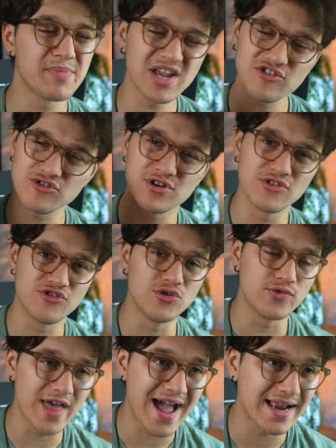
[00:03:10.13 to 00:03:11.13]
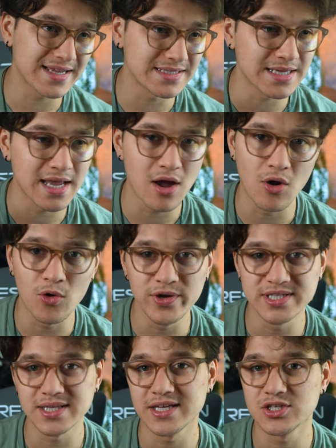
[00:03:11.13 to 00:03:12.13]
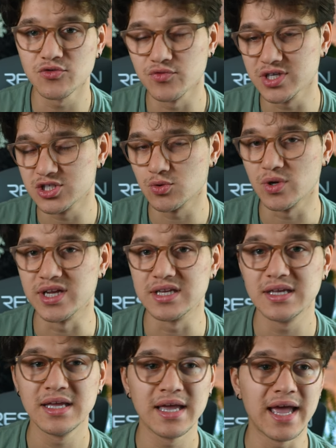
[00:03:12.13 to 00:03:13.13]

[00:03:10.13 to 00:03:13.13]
make sure to do that, because I always like to retweet